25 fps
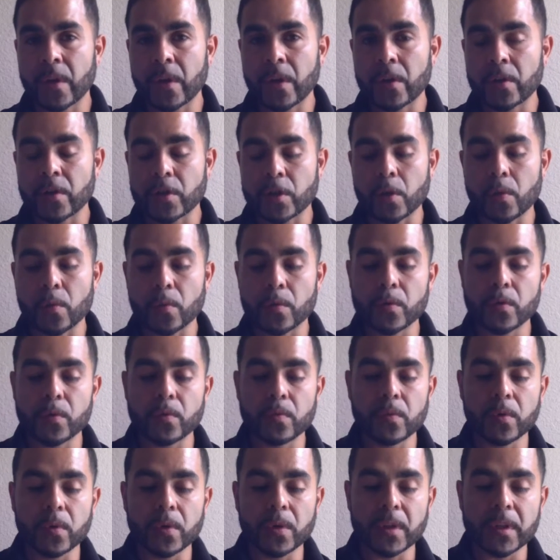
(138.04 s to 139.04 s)
So
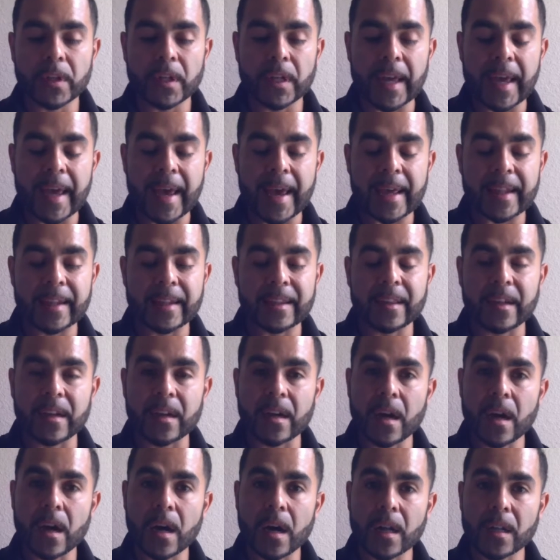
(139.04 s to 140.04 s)
you look at the
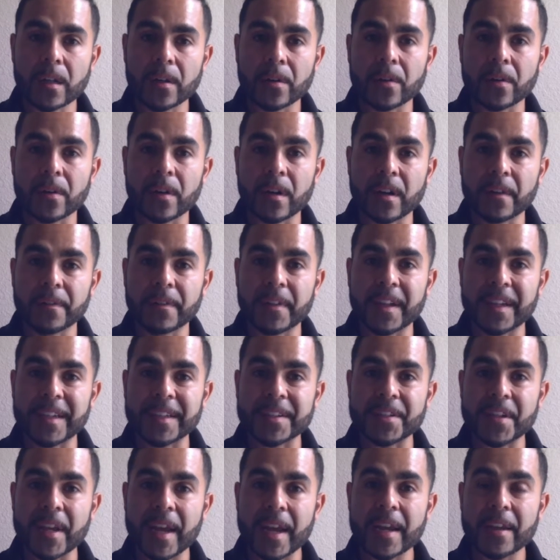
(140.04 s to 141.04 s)
color of the
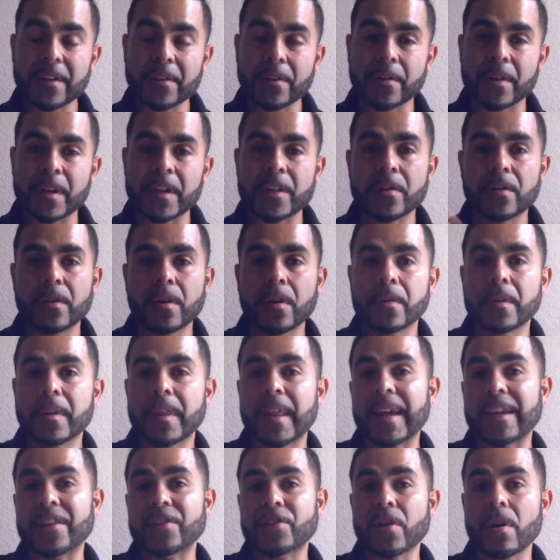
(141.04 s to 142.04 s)
container and you go to
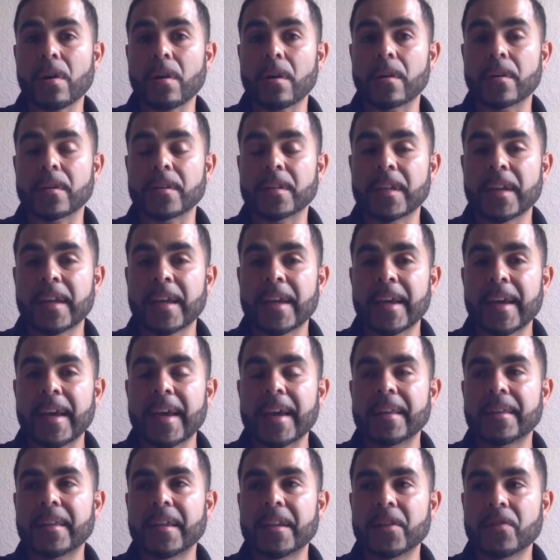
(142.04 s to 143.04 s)
that chart,
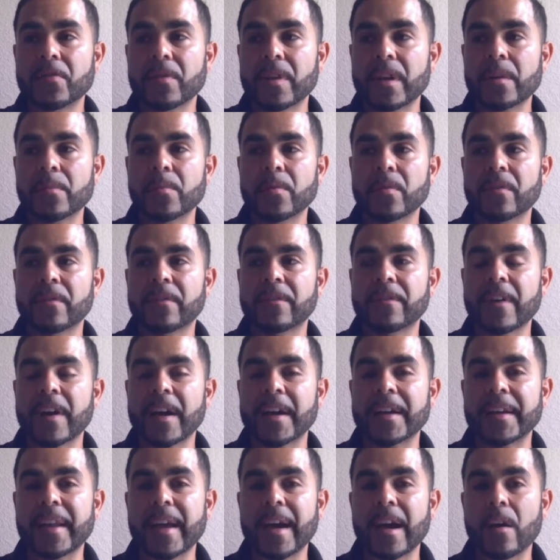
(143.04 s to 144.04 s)
and then you're able to
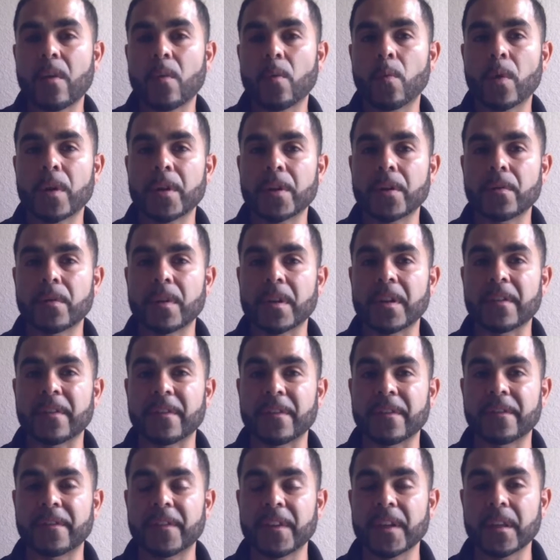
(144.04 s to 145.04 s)
find out what you can
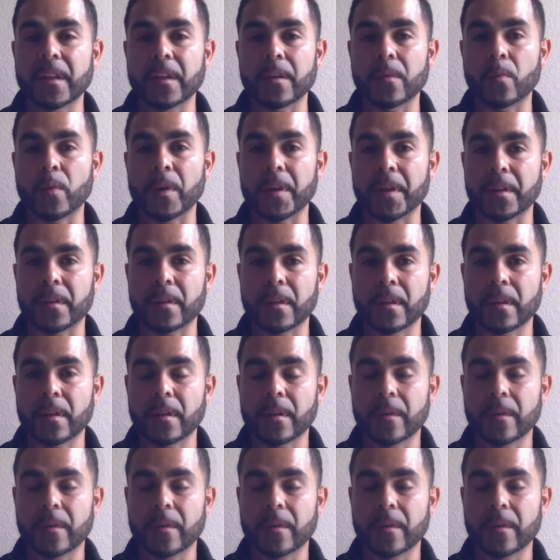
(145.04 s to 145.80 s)
fill it with.